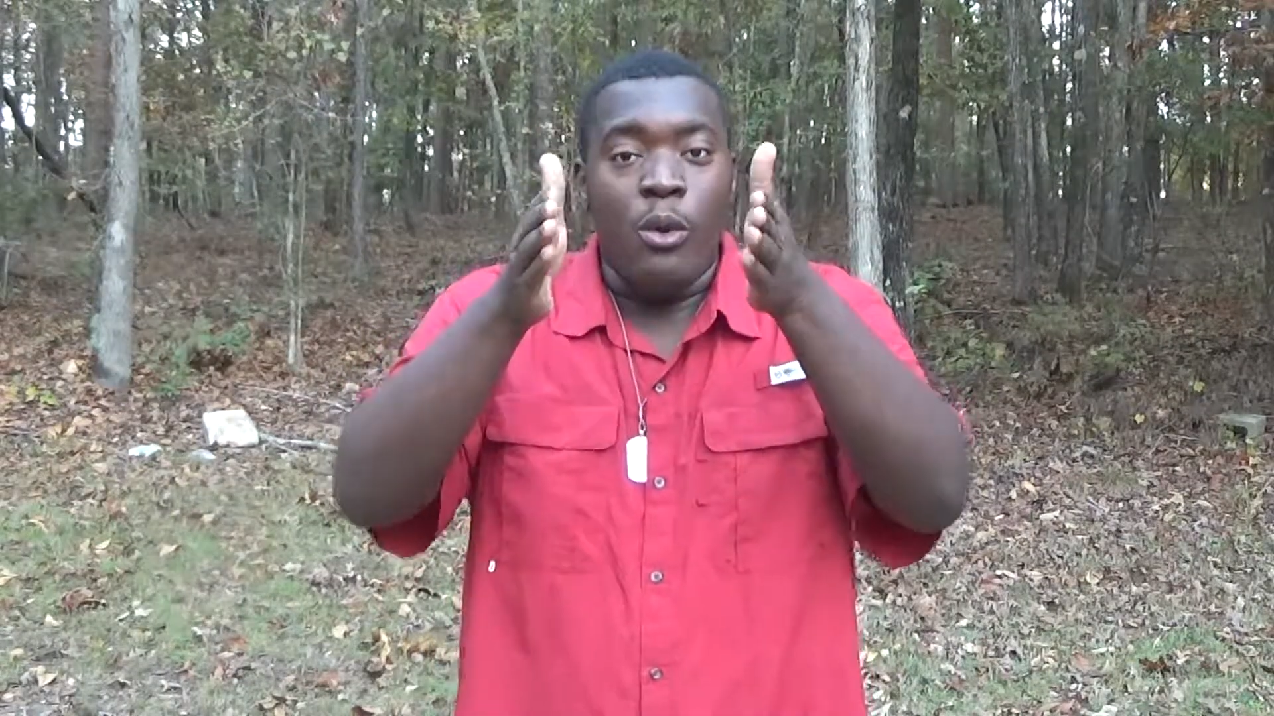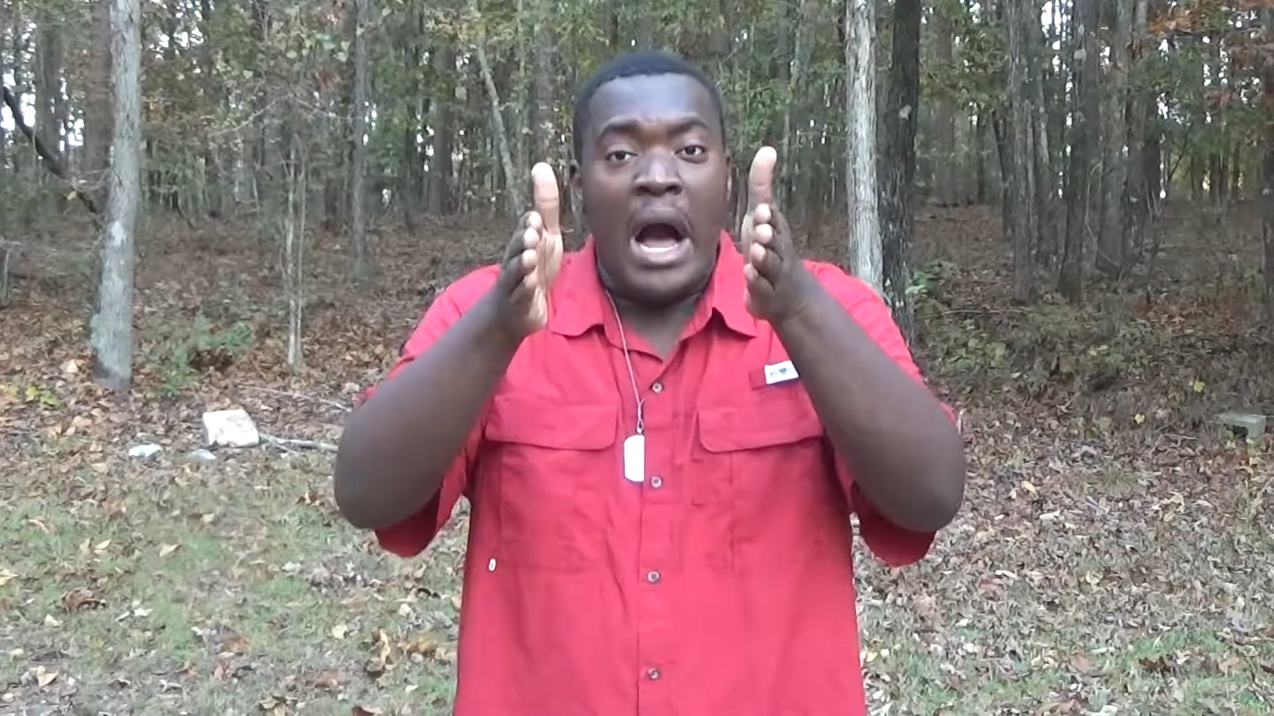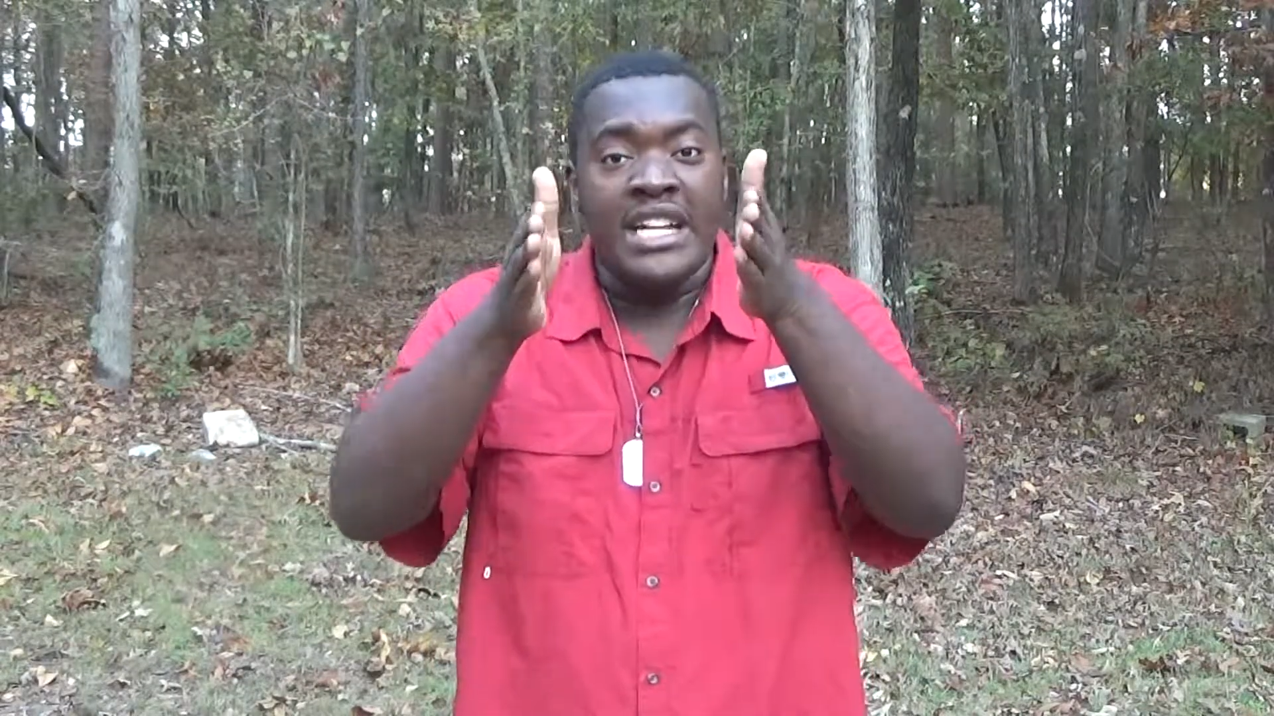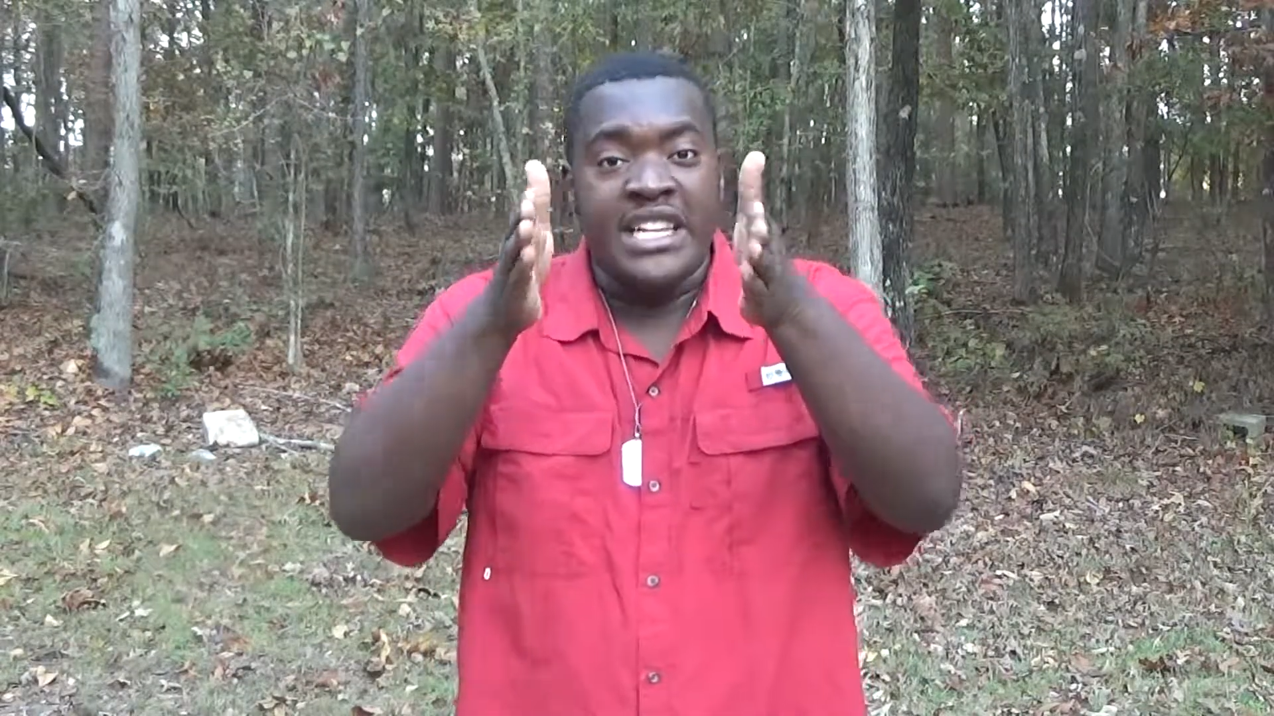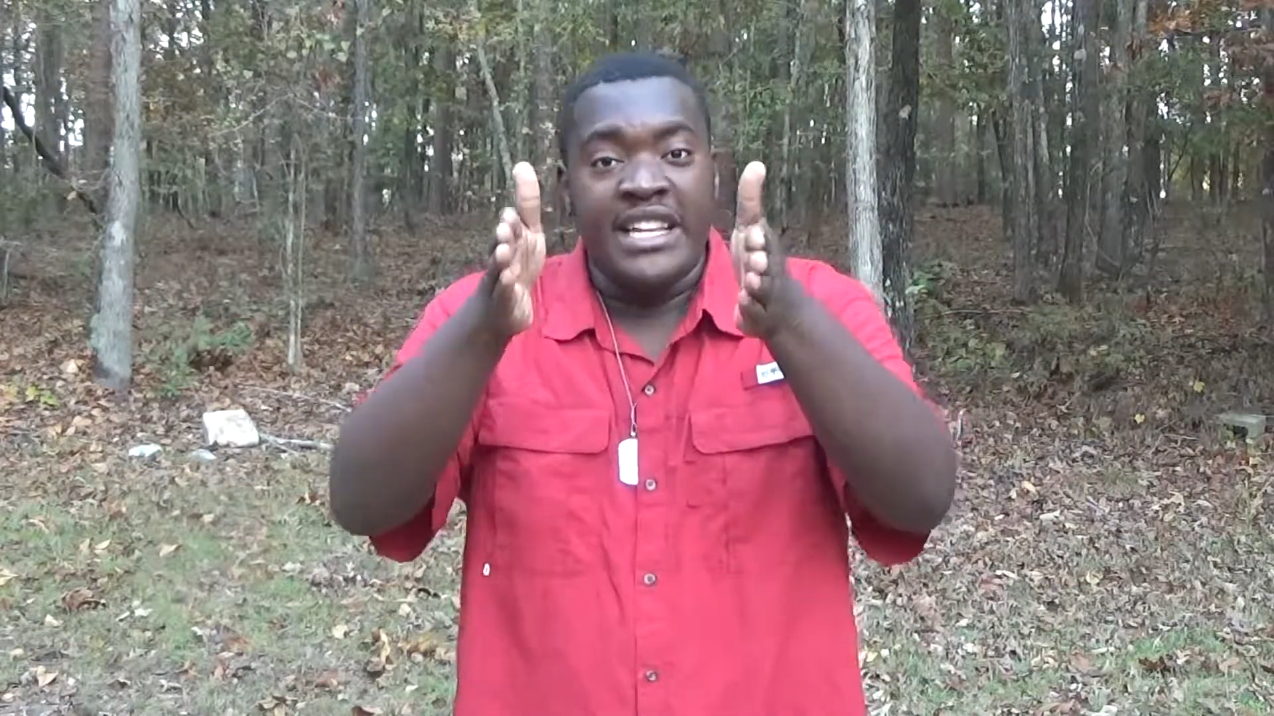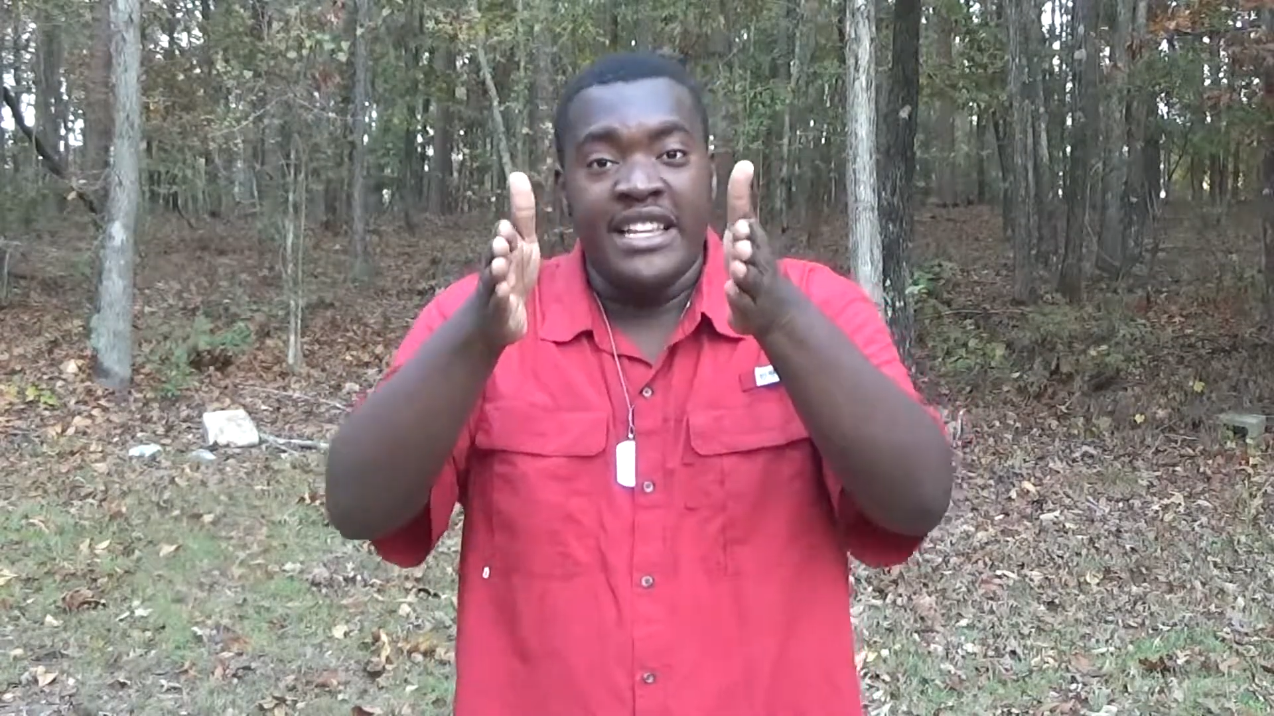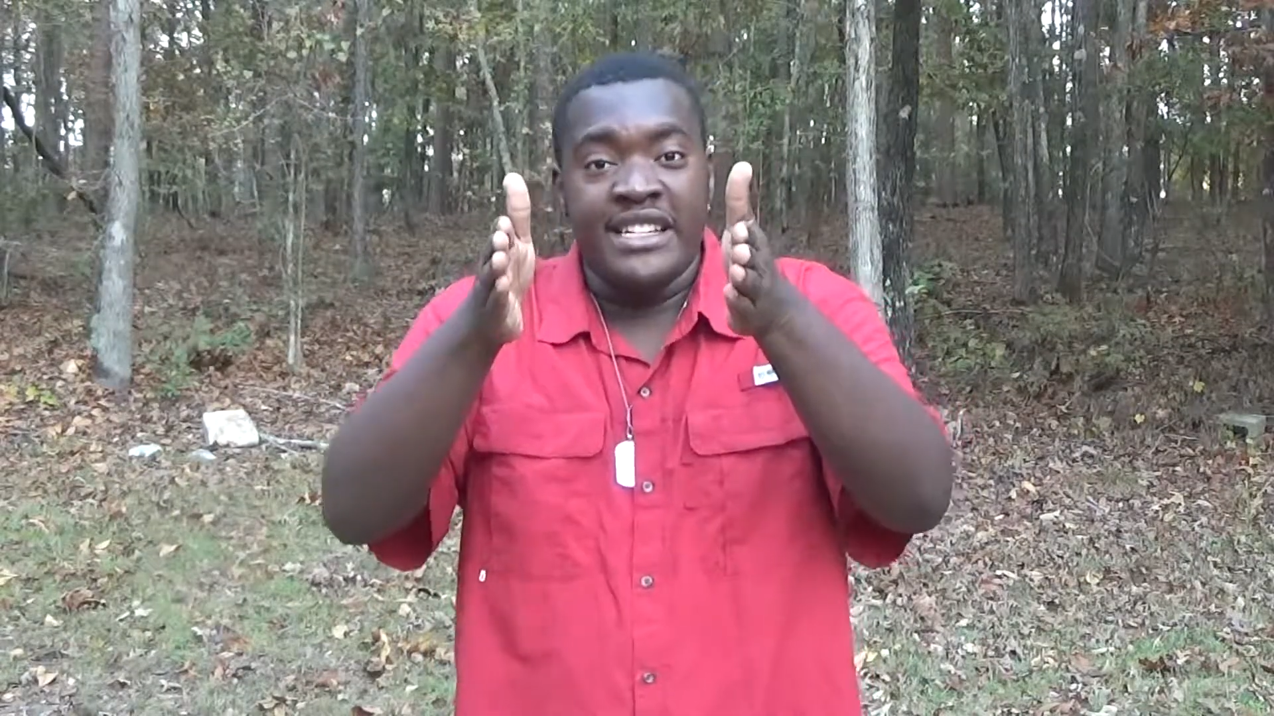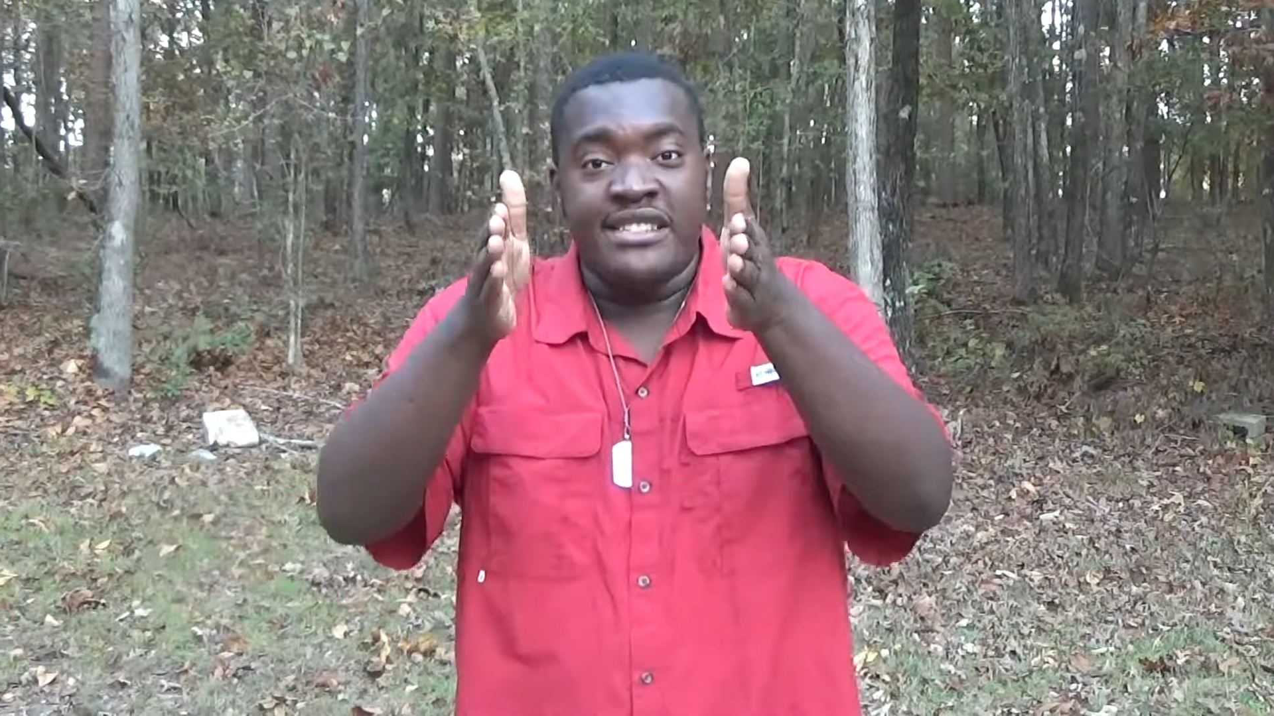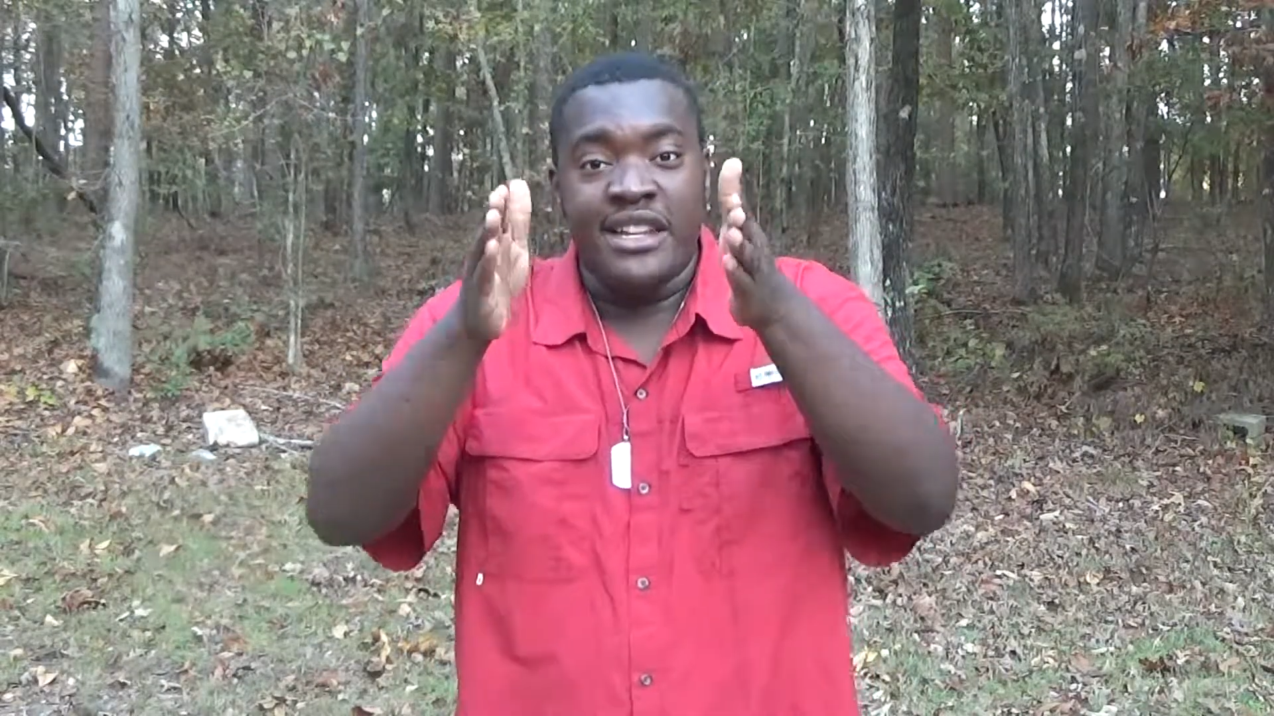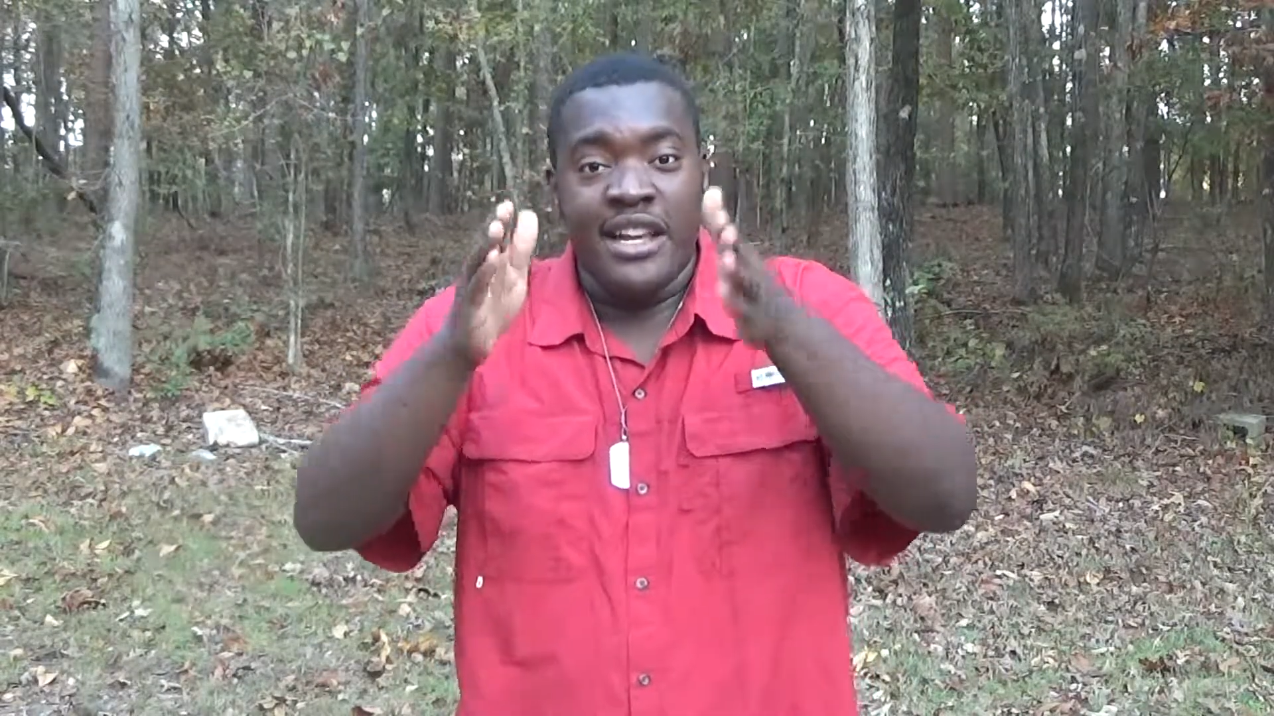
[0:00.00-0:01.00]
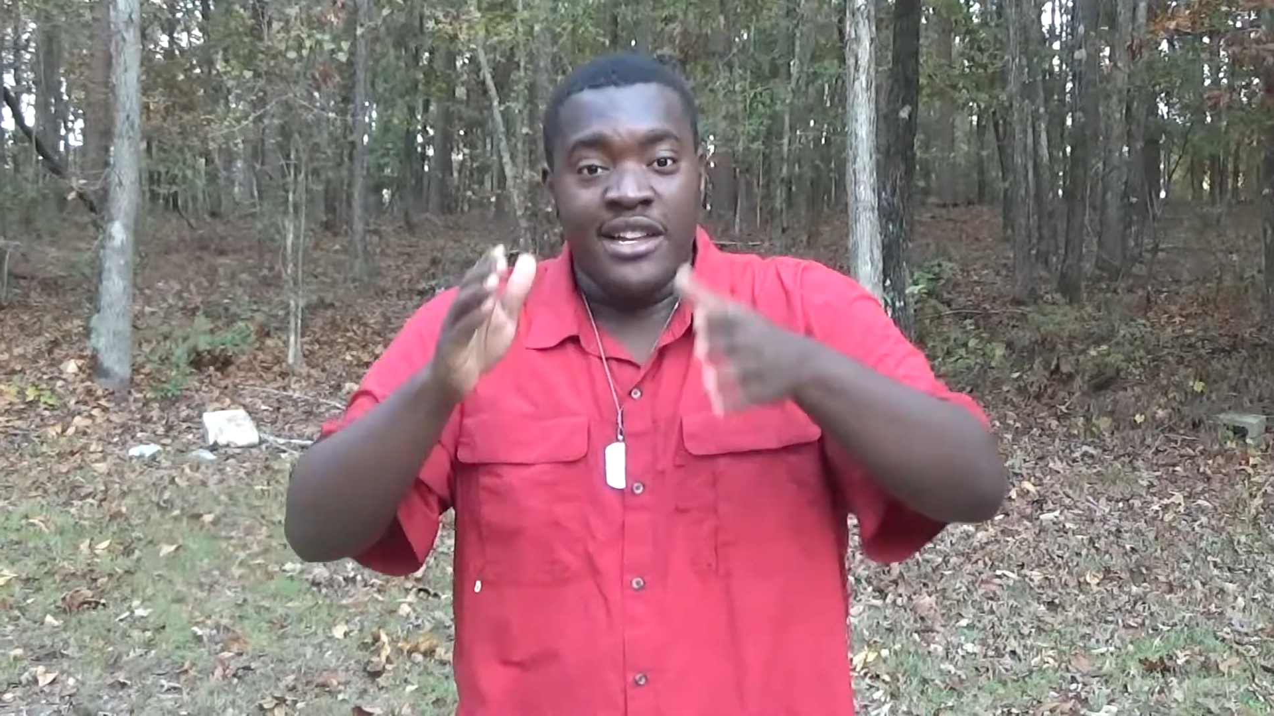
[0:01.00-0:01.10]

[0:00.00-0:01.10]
watching this,